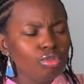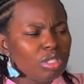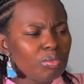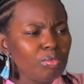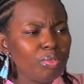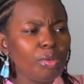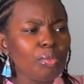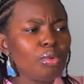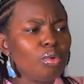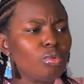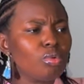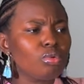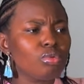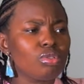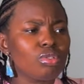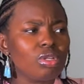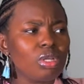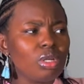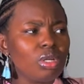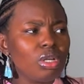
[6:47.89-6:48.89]

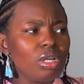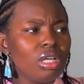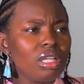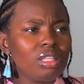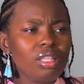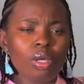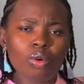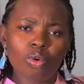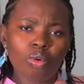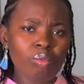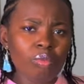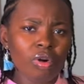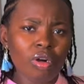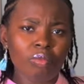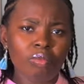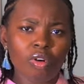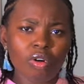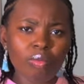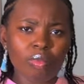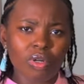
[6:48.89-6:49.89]
They will
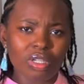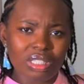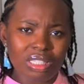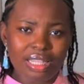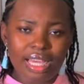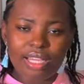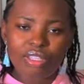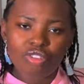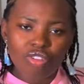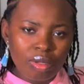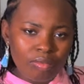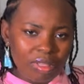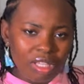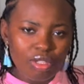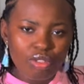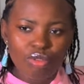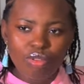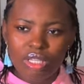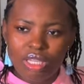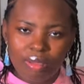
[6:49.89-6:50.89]
murmur, but there's
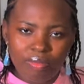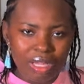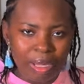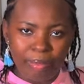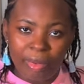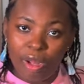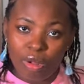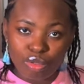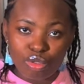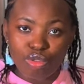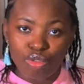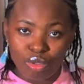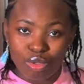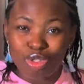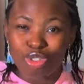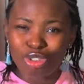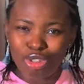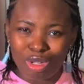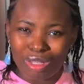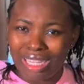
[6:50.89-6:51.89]
something to keep their mouth, you
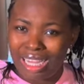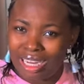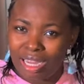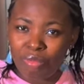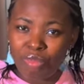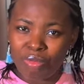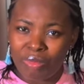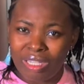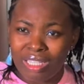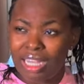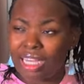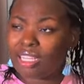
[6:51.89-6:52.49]
know, shut at that moment.